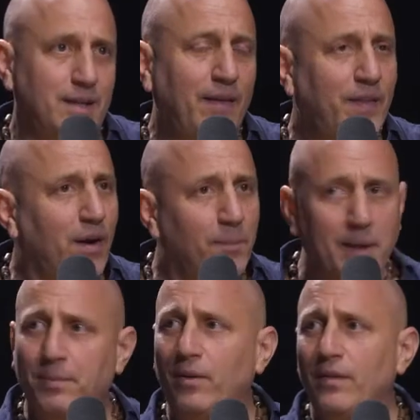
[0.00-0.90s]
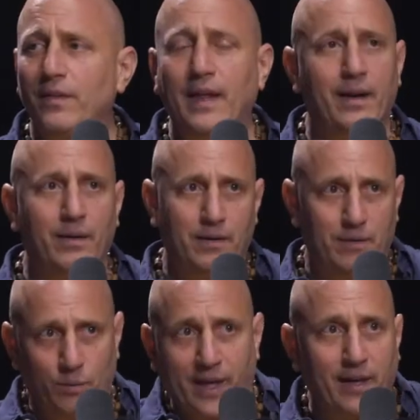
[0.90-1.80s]
Yeah. And there are people that
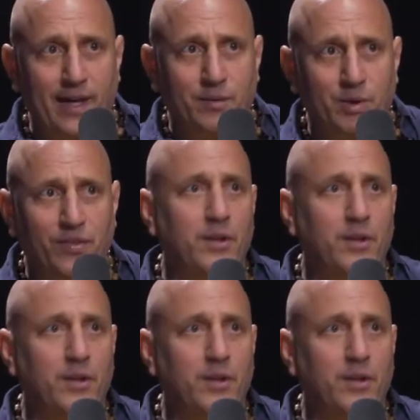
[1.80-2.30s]
we connect with,